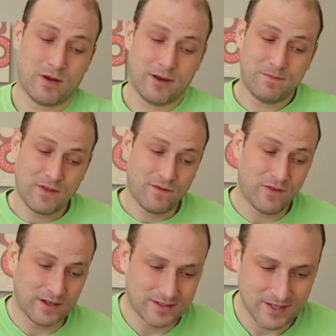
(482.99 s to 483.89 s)
But
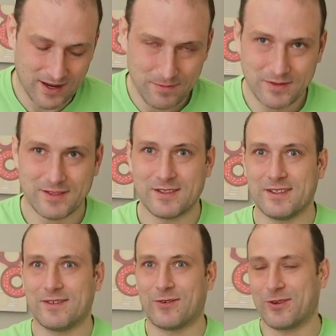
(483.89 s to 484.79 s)
fun time, still
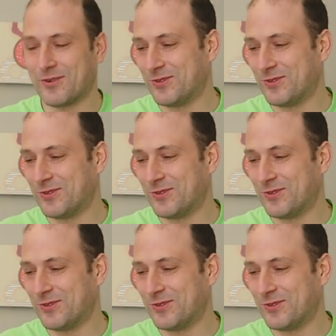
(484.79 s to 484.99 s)
did the roller